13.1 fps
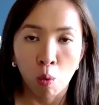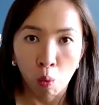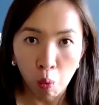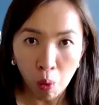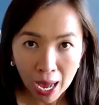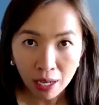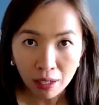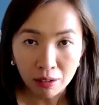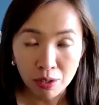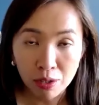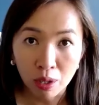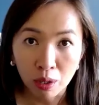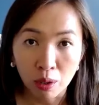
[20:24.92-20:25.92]
Wow.
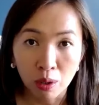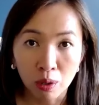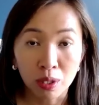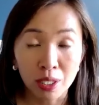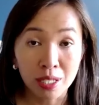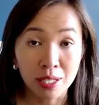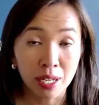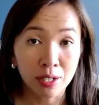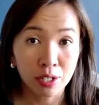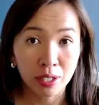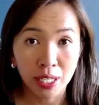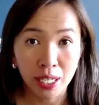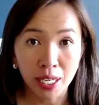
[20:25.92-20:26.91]
So
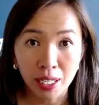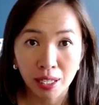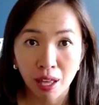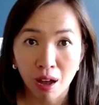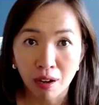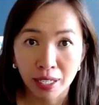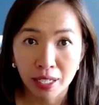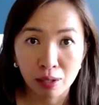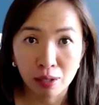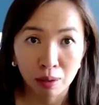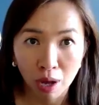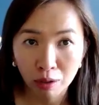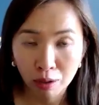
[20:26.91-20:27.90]
essentially, HELOC is
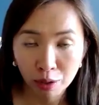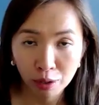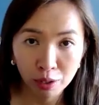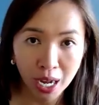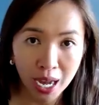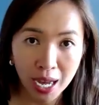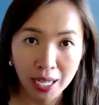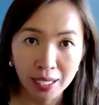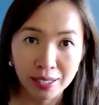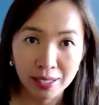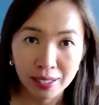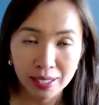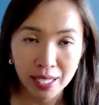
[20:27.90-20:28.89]
no longer at
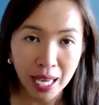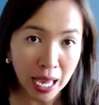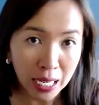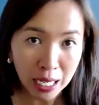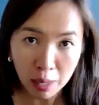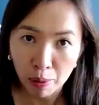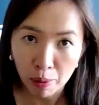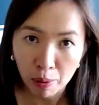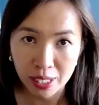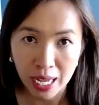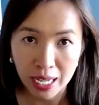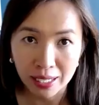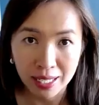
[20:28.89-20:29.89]

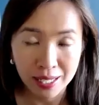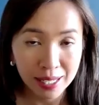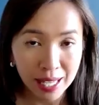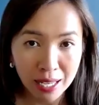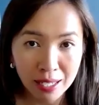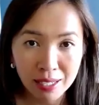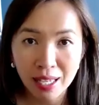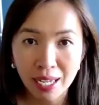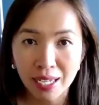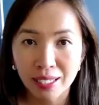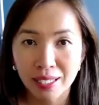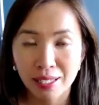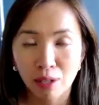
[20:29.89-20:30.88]
80%. It sounds like
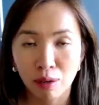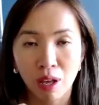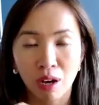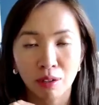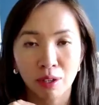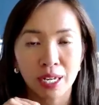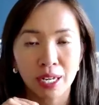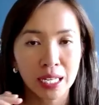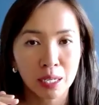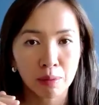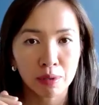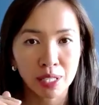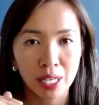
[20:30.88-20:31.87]
it's no longer at
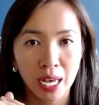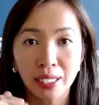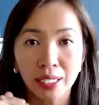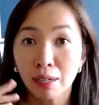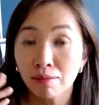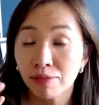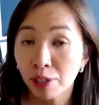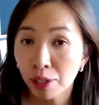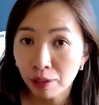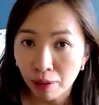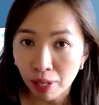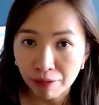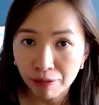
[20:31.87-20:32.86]
80%. I'm very
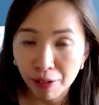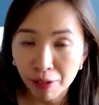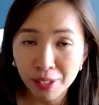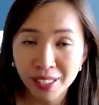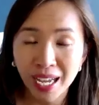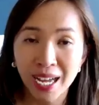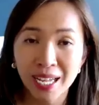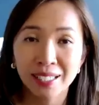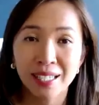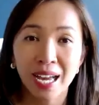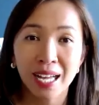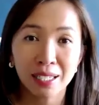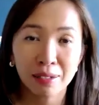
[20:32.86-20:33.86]
grateful that
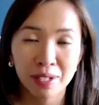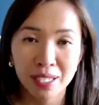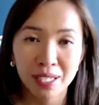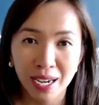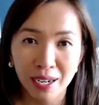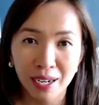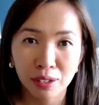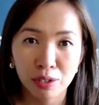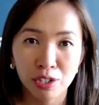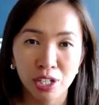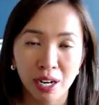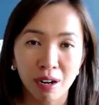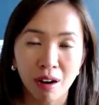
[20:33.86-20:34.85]
Dalia was there to
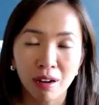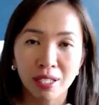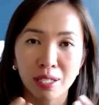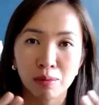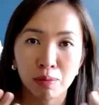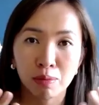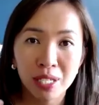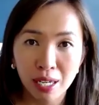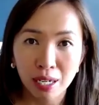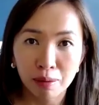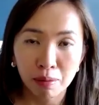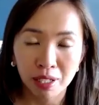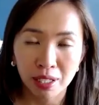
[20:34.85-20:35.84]
share all this
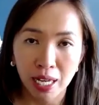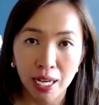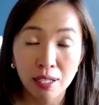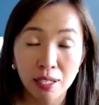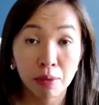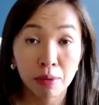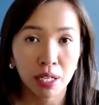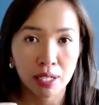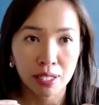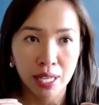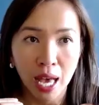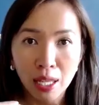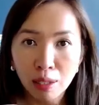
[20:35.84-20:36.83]
wisdom with us
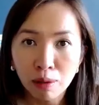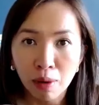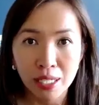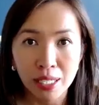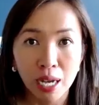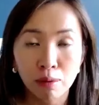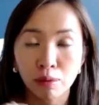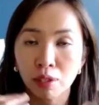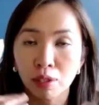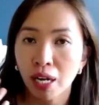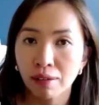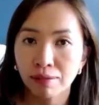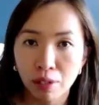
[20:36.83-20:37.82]
because otherwise I would
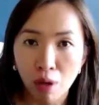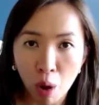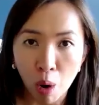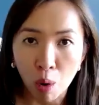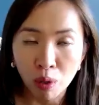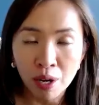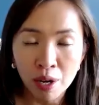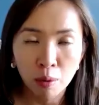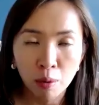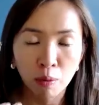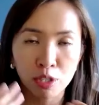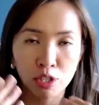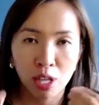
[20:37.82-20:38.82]
not have known
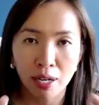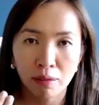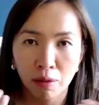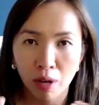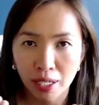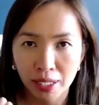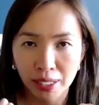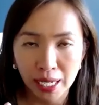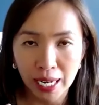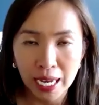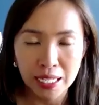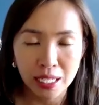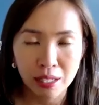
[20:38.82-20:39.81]
which line of credit that
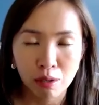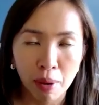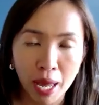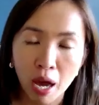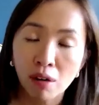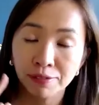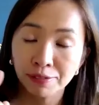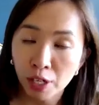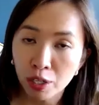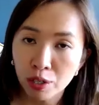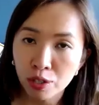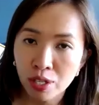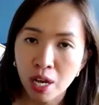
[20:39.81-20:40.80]
I need to pay off
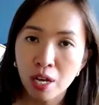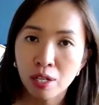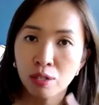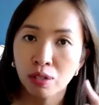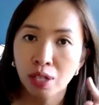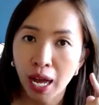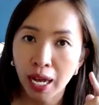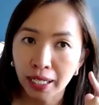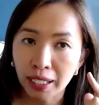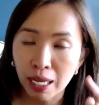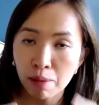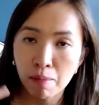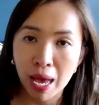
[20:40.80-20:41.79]
first so that I
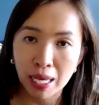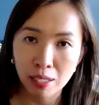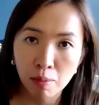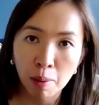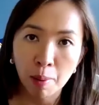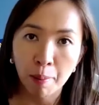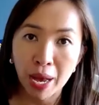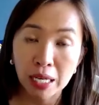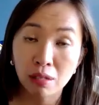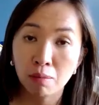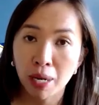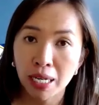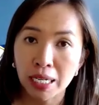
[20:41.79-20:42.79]
can get maximum amounts
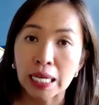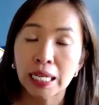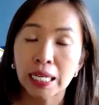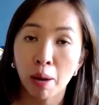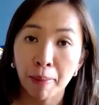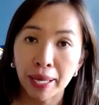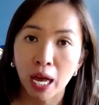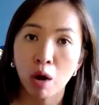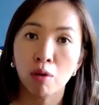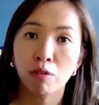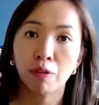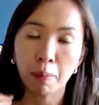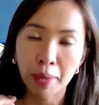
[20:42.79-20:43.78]
of money coming
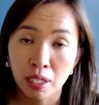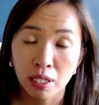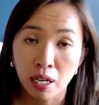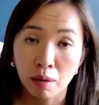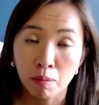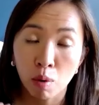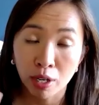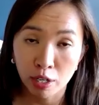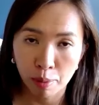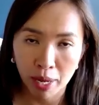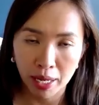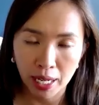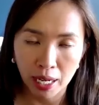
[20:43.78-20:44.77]
out from the
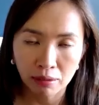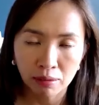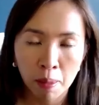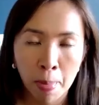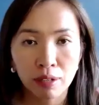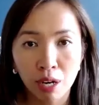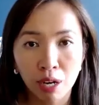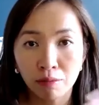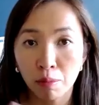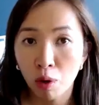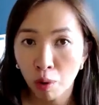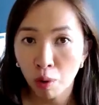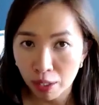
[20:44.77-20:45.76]
mortgage paydown. If you have
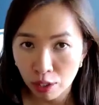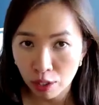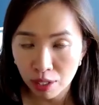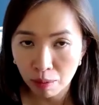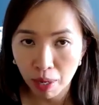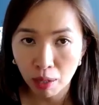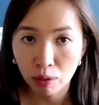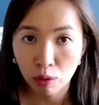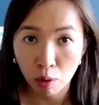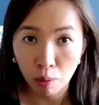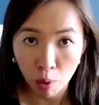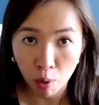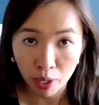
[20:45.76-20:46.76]
more questions about
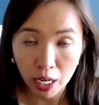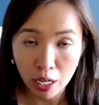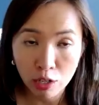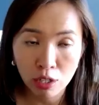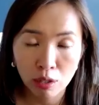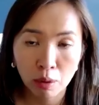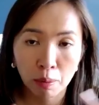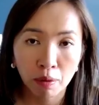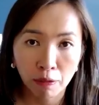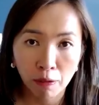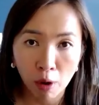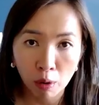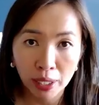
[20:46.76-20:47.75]
your mortgage and your
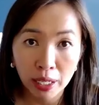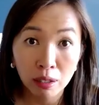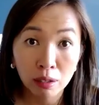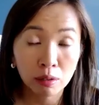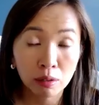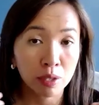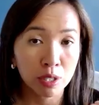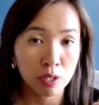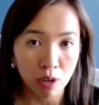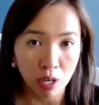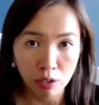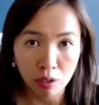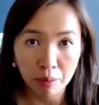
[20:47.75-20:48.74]
portfolio
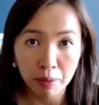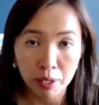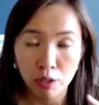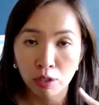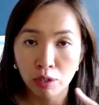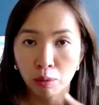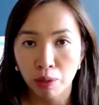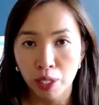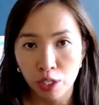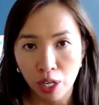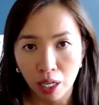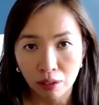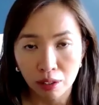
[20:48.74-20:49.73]
restructuring, make sure you
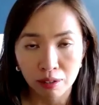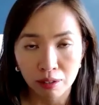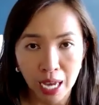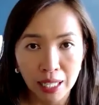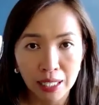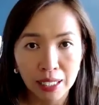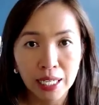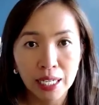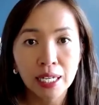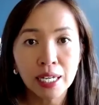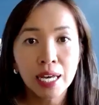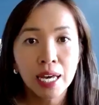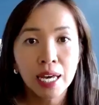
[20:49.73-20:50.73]
reach out to
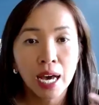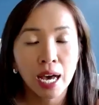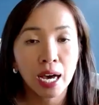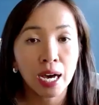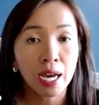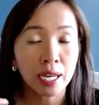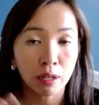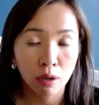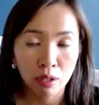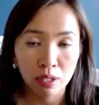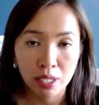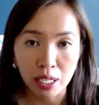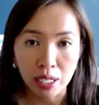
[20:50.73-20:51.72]
Dalia uh, and
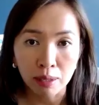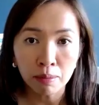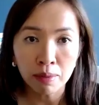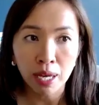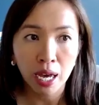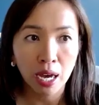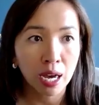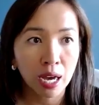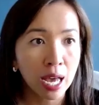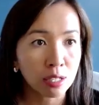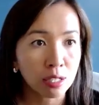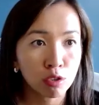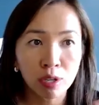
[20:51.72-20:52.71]
her team uh,
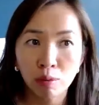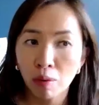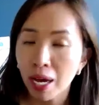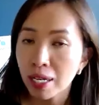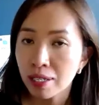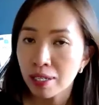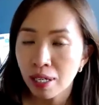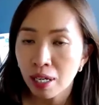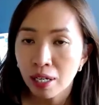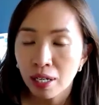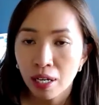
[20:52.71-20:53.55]
at Streetwise